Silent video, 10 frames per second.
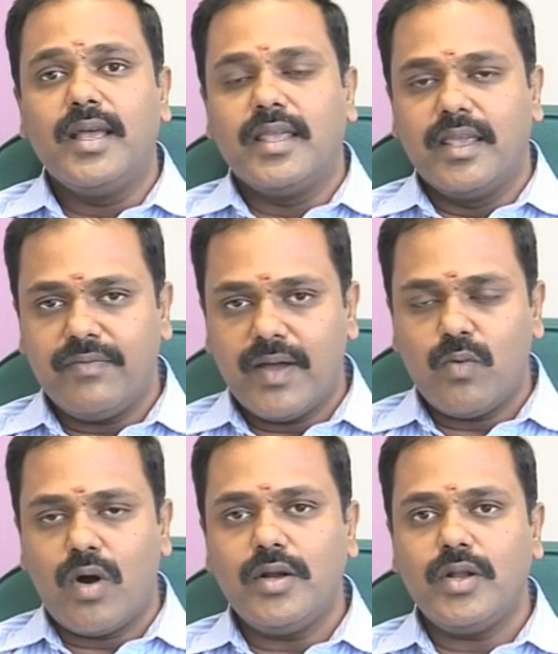If I
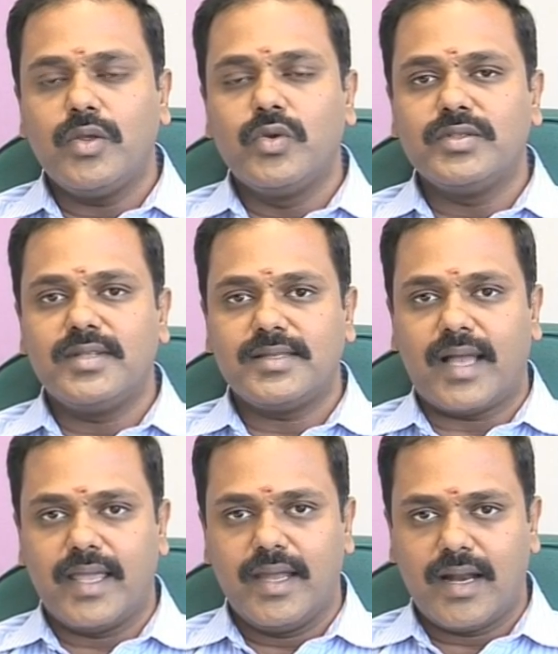want to use this
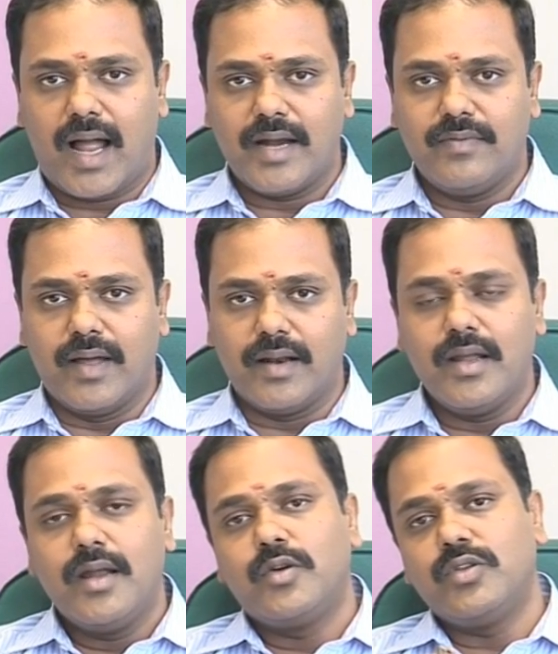high-end hardware
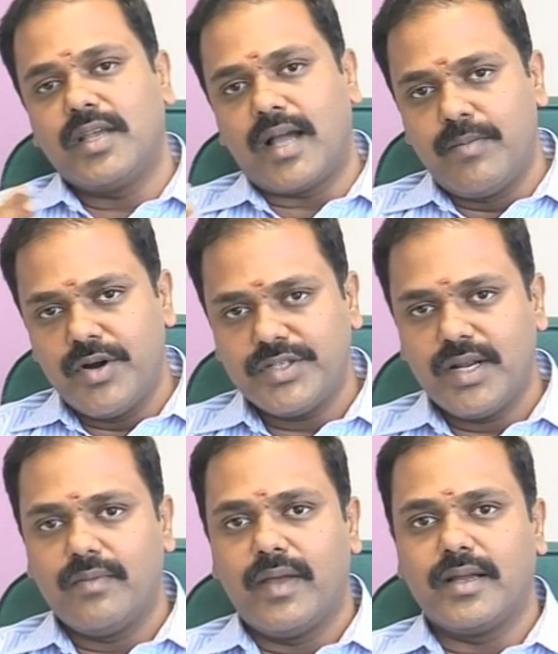to the
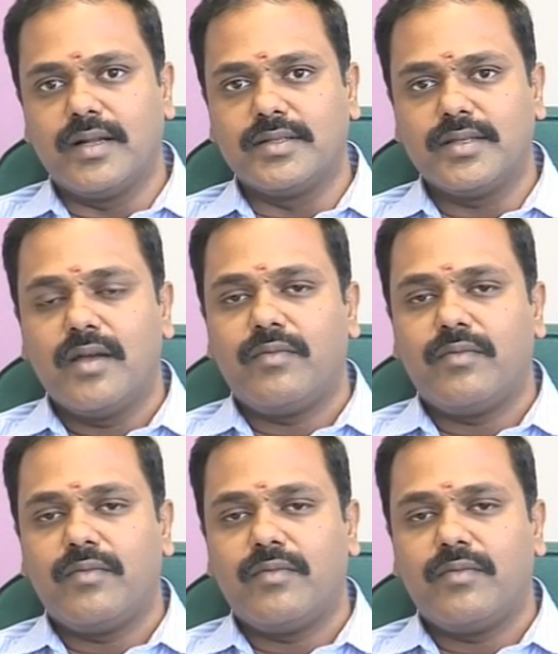commercial vehicles,